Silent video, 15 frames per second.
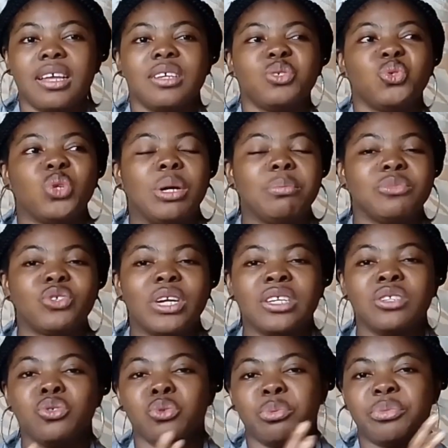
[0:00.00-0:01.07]
So I'm
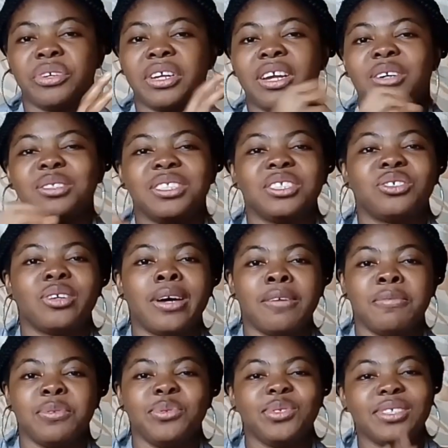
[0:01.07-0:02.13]
trying to bring out the
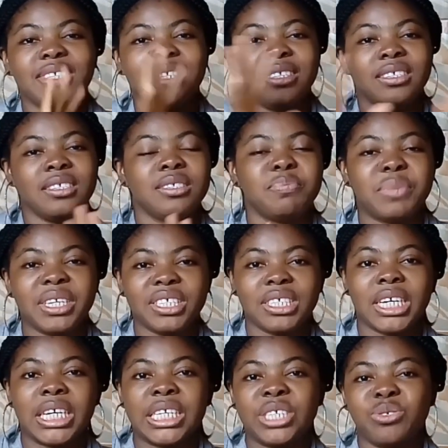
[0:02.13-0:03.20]
travels in this my
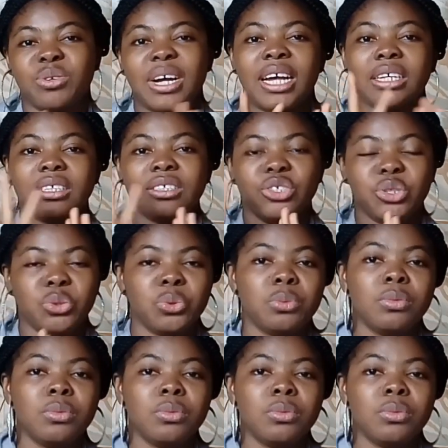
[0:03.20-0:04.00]
channel, and